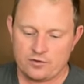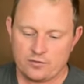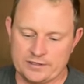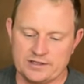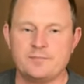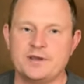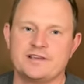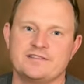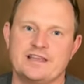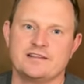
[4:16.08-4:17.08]
One of the
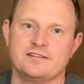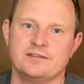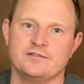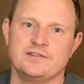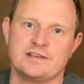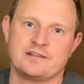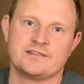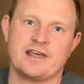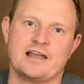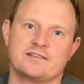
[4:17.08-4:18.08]
biggest negatives
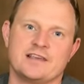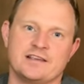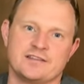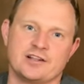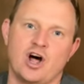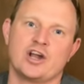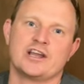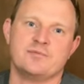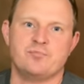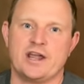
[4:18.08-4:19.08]
is that there's a
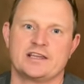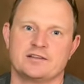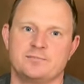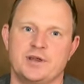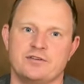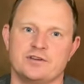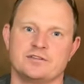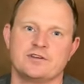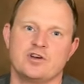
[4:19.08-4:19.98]
longer break-in period.